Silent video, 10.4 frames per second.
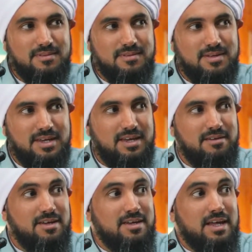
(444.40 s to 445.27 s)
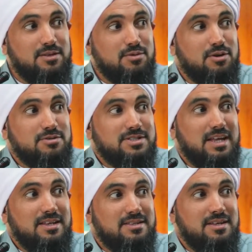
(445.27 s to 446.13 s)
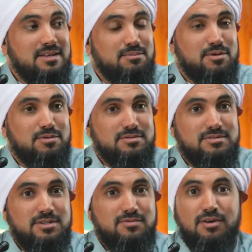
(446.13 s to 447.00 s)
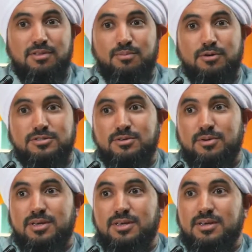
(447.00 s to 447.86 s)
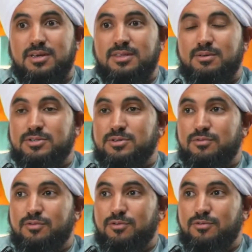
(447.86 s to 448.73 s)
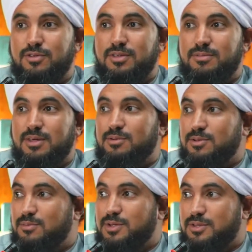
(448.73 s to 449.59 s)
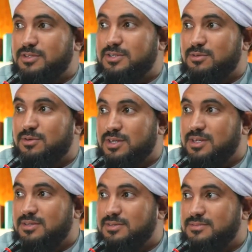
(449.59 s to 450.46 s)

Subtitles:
He had to go study deen because his father passed away and there was no food for him. They went to madrasa to go eat.